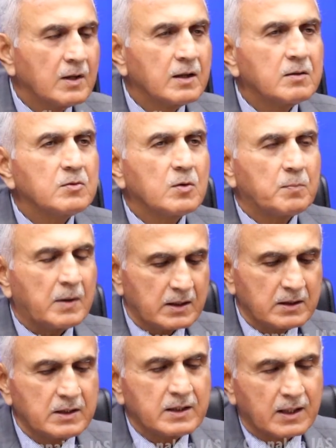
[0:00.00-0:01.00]
Well, you're
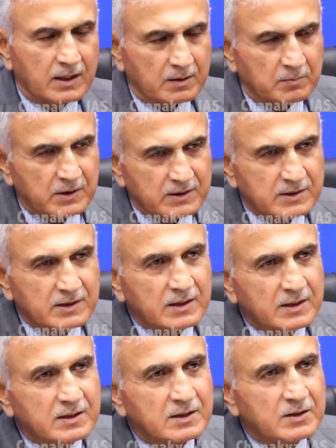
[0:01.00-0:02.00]
partly right.
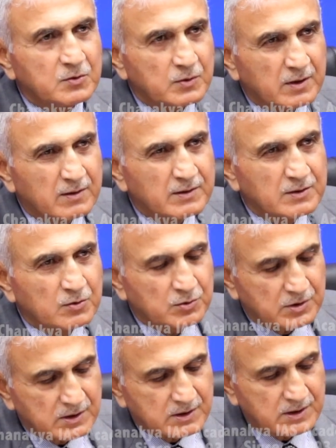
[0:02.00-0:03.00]
Basically, the UN
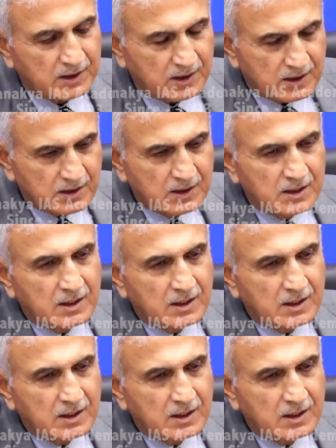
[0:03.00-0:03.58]
resolution said